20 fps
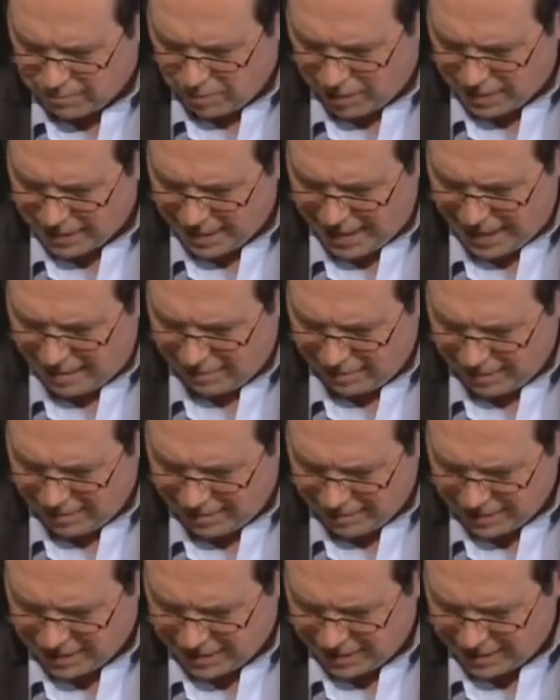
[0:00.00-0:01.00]
Wonder how
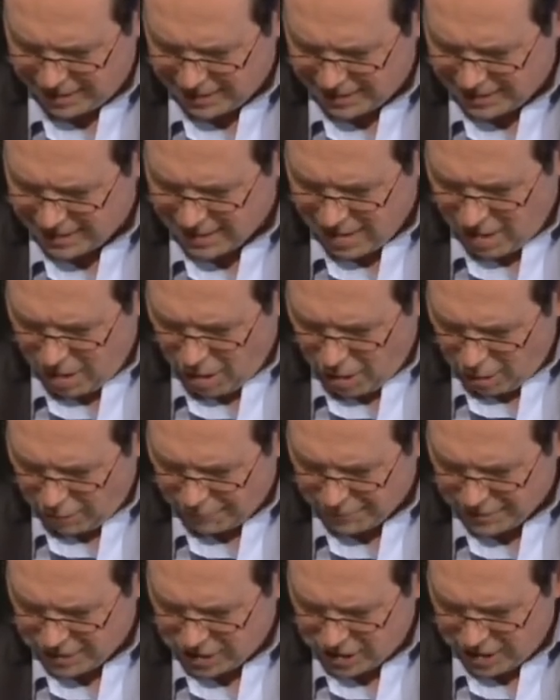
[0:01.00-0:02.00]
large it is.
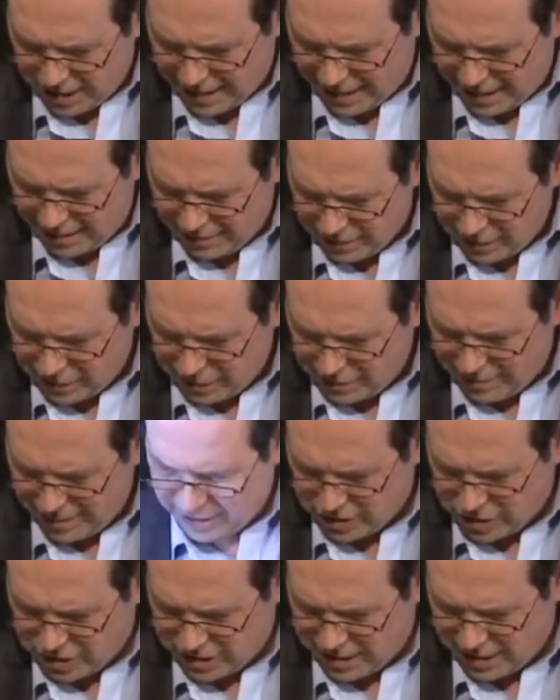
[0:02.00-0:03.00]
Off to check out the
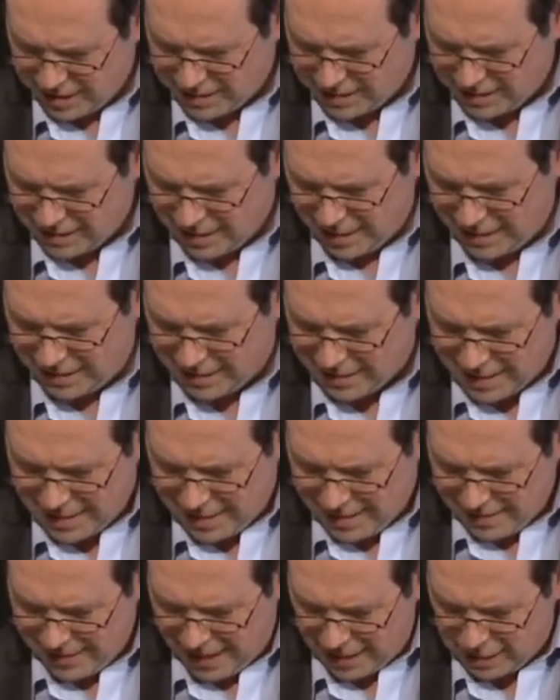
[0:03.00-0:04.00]
USGS site.
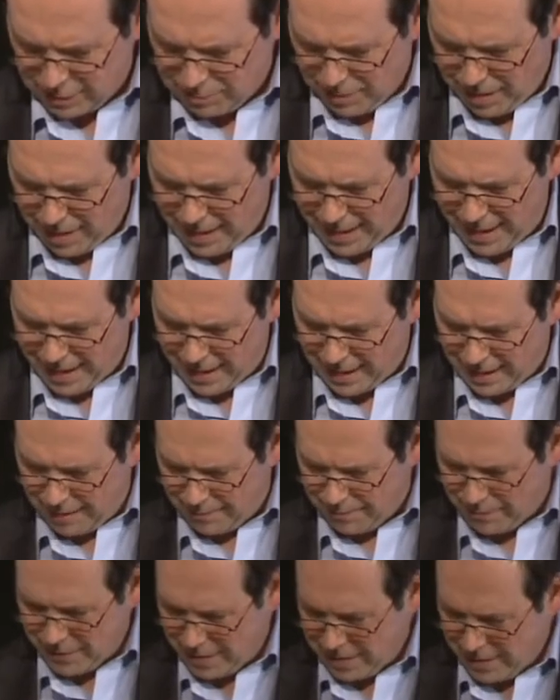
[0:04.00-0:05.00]
That's by
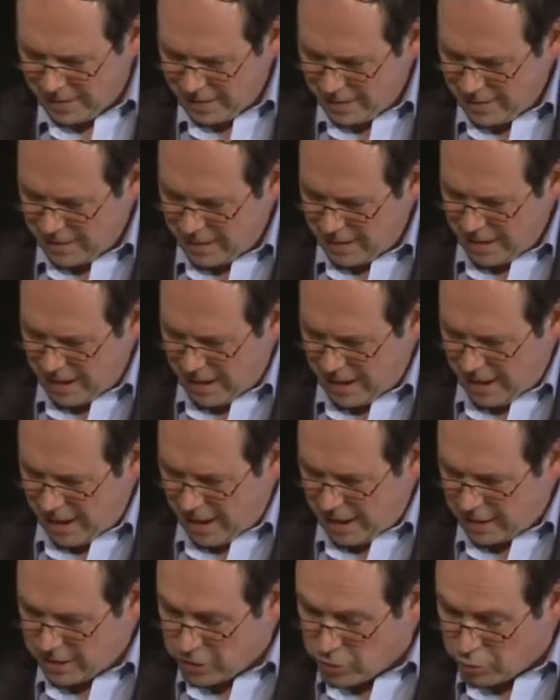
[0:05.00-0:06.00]
a,
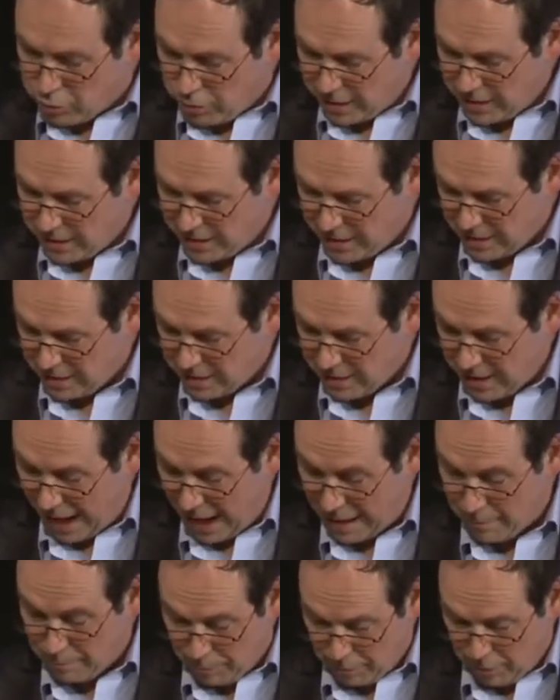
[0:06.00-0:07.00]
a, a tweeter
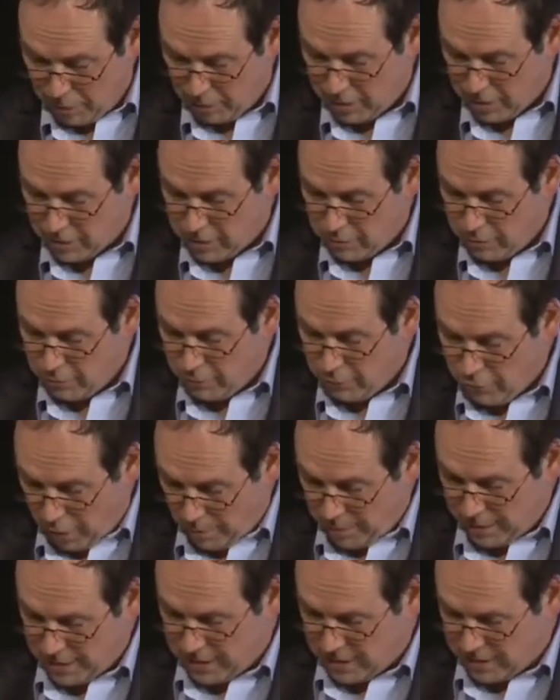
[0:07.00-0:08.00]
and blogger called
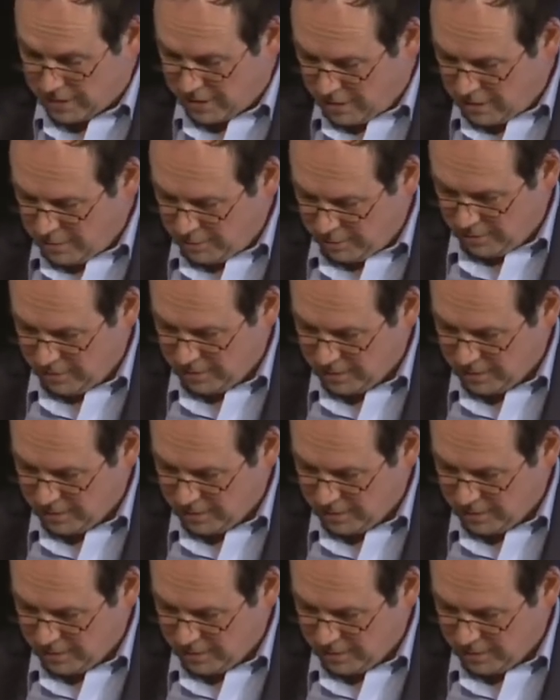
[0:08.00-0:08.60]
Robert Scoble,